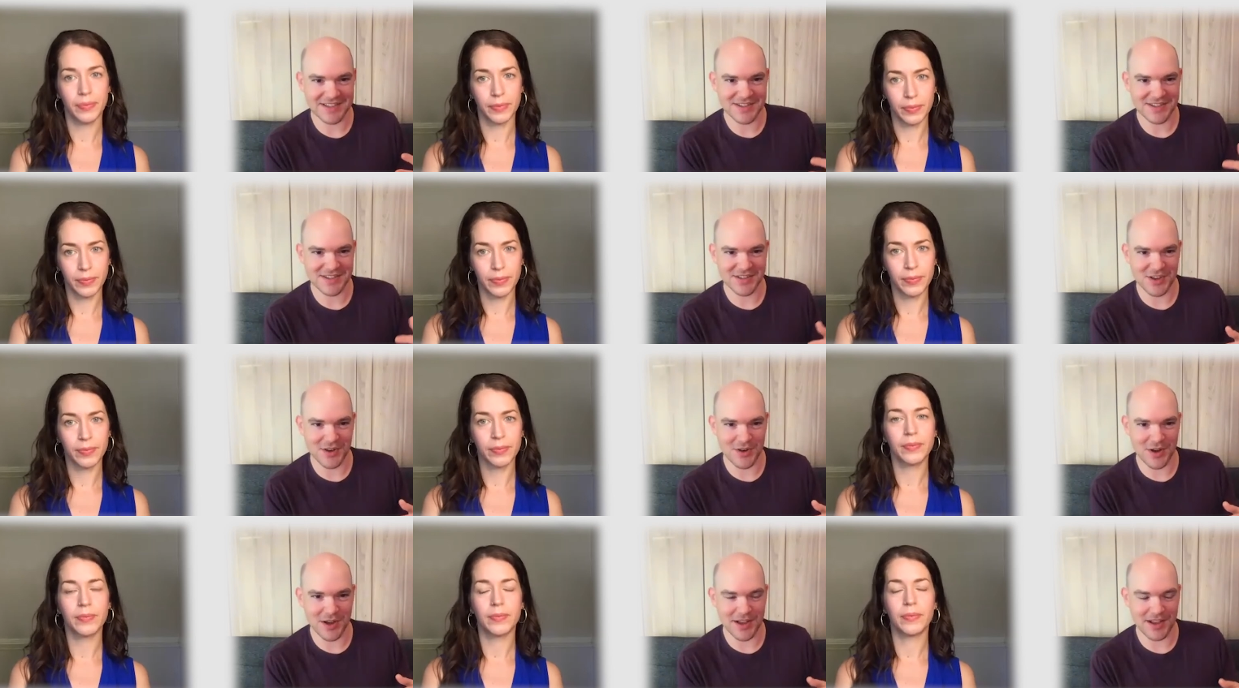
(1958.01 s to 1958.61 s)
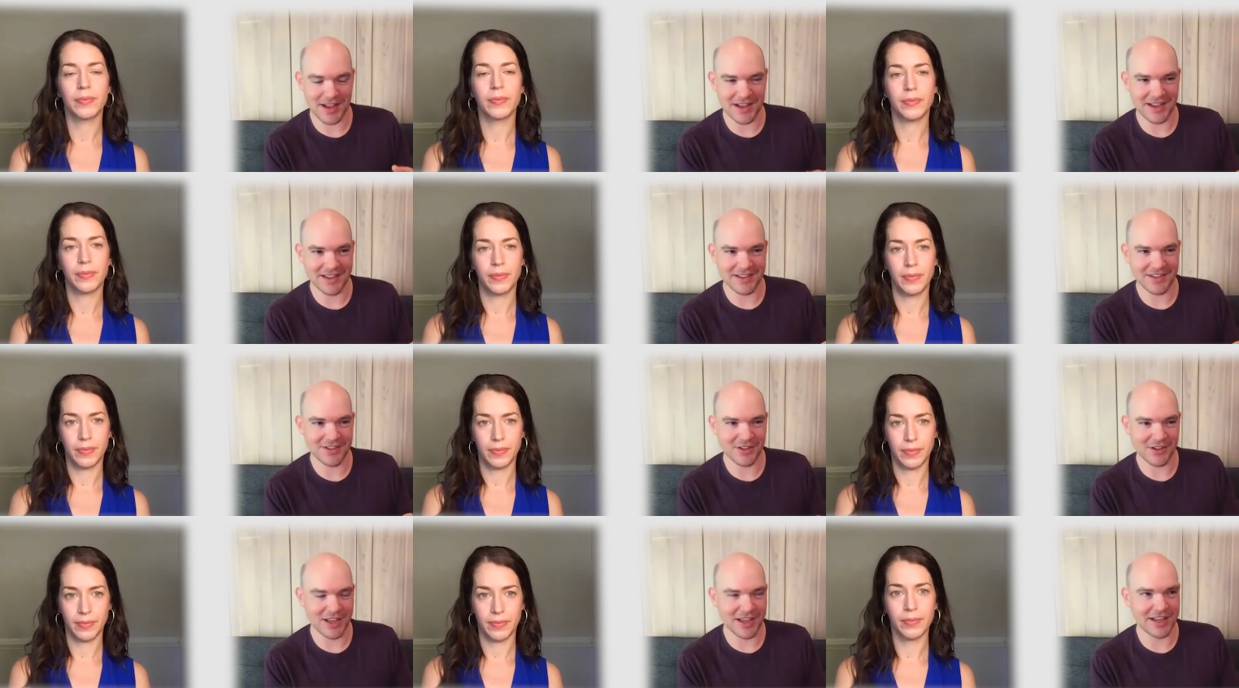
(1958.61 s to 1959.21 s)
Speaker 1: So, uh, you
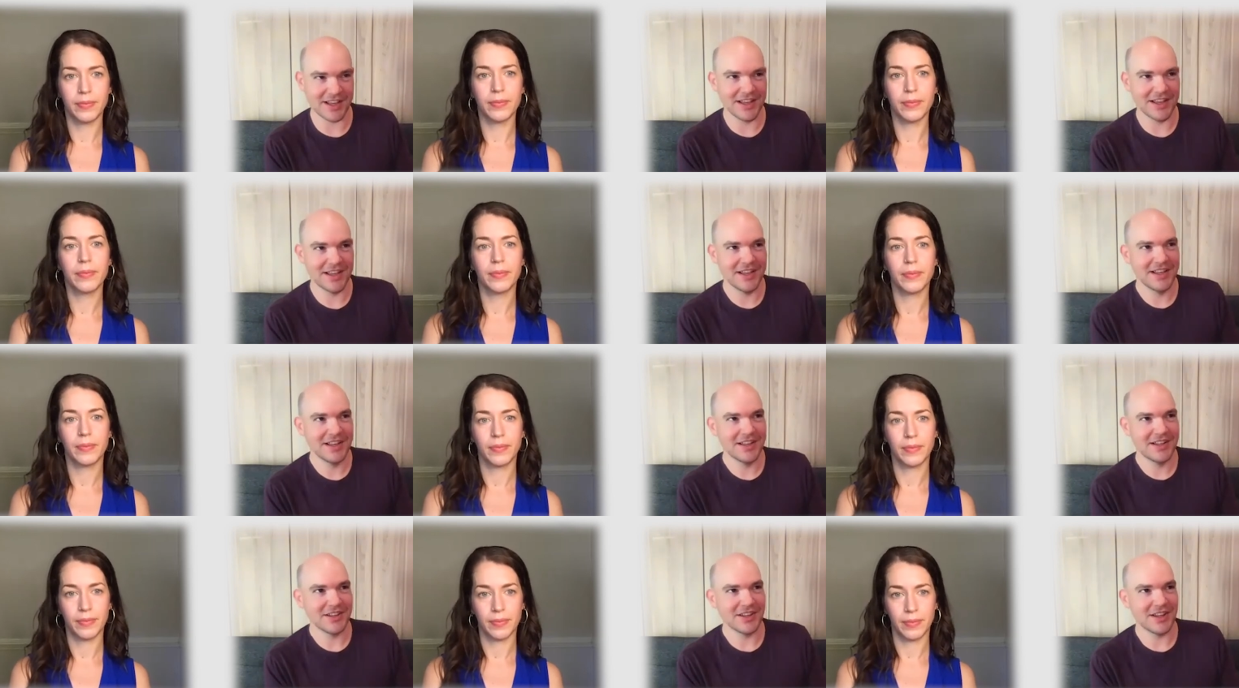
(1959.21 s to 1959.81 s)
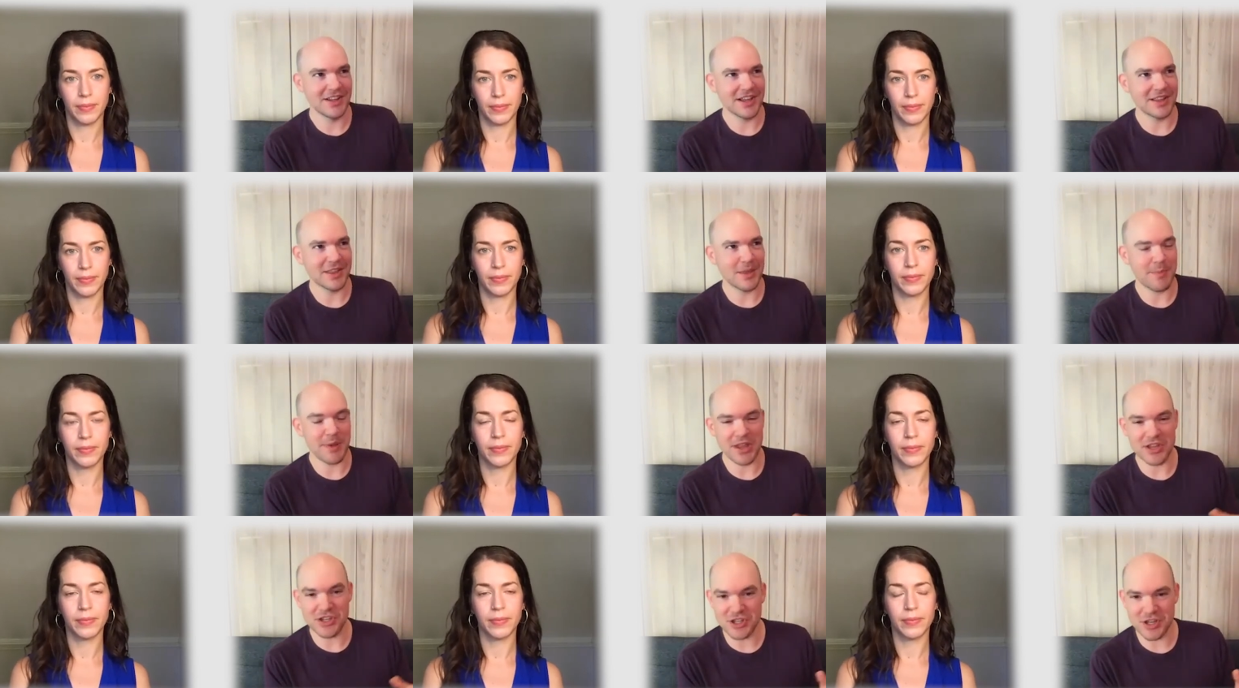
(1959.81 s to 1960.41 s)
know, like, like the
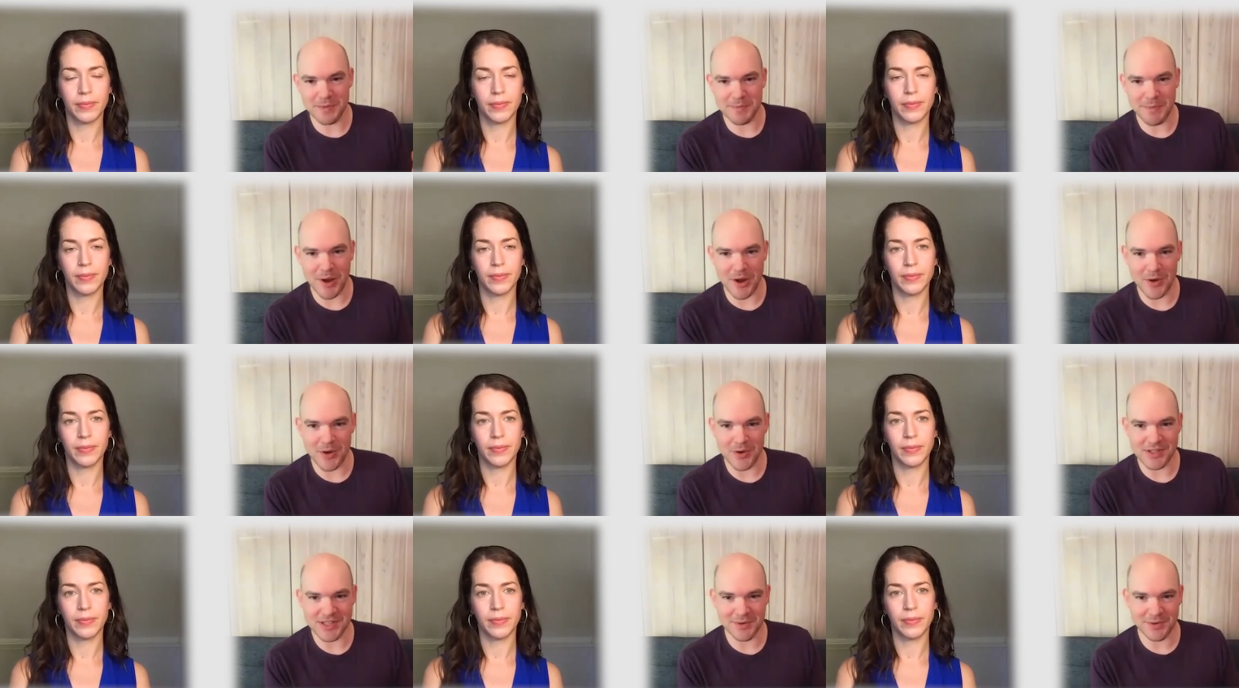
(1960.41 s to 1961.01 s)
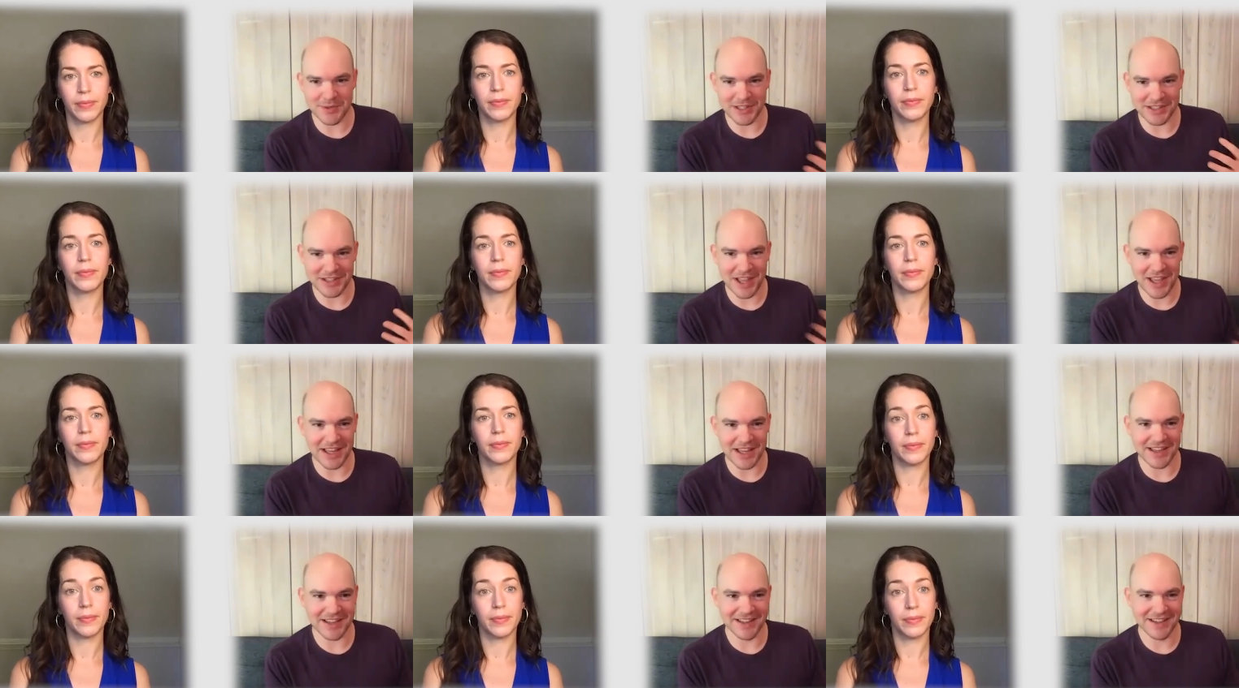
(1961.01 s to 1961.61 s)
pigeon pose, I really
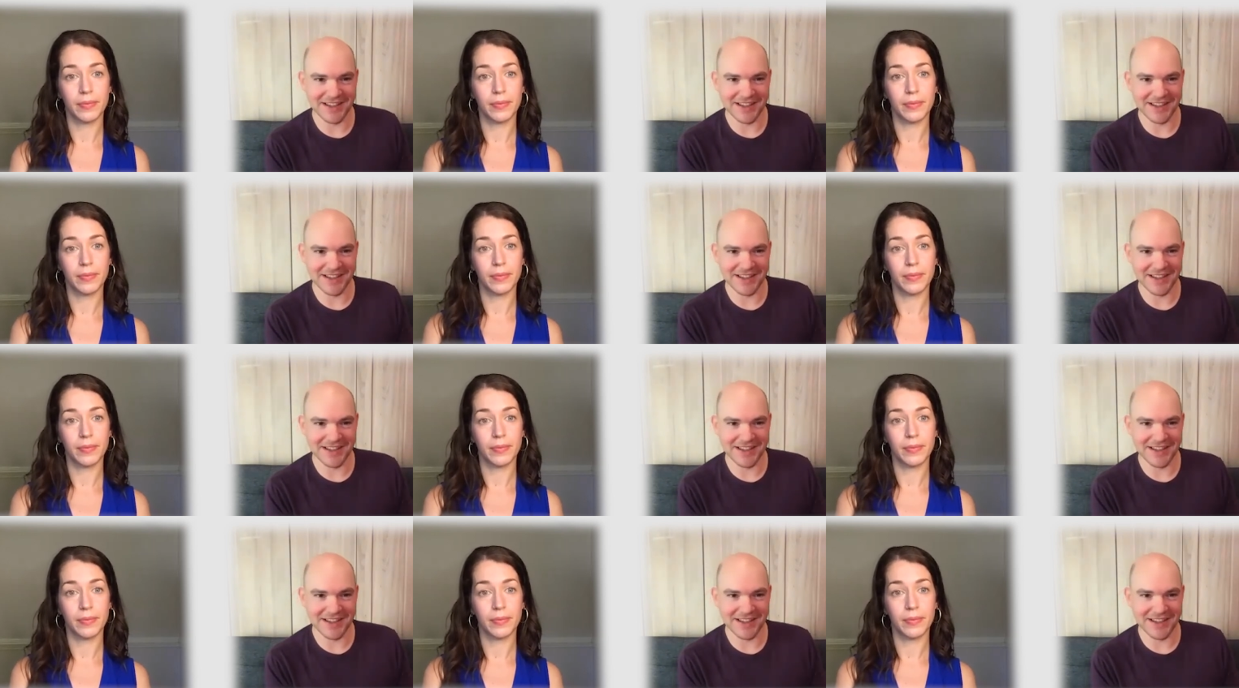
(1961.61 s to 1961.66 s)
like